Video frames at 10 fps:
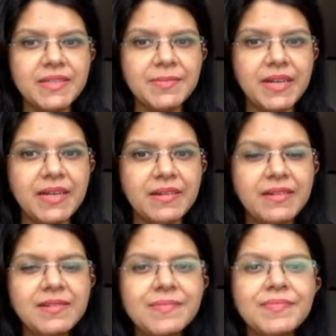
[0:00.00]
by
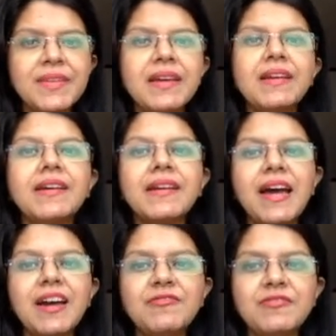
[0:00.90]
a
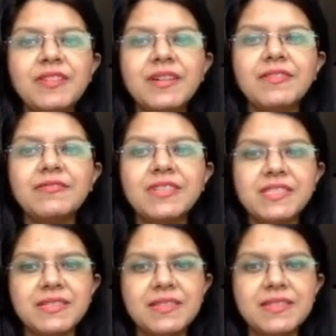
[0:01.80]
graph, which
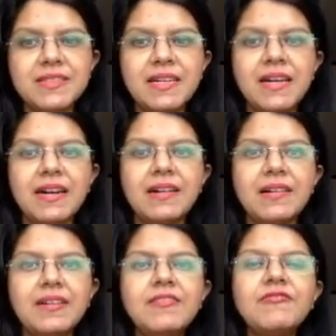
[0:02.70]
is
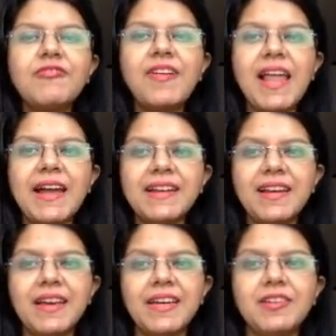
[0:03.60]
a flat
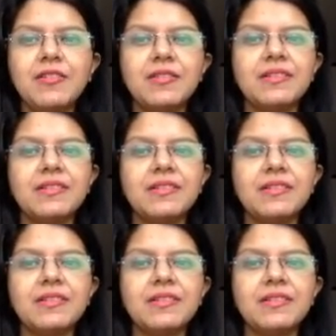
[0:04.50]
line on a